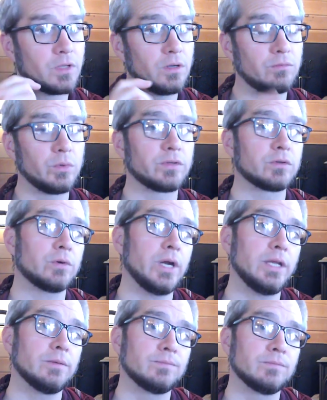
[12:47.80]
of what's
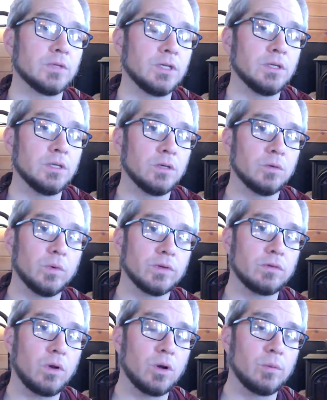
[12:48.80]
great,
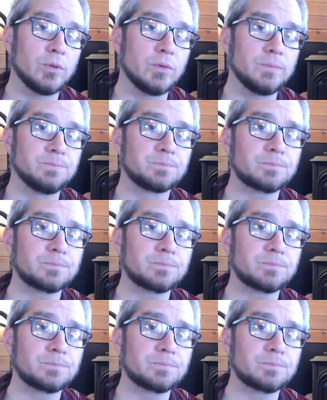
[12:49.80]
what's horrible.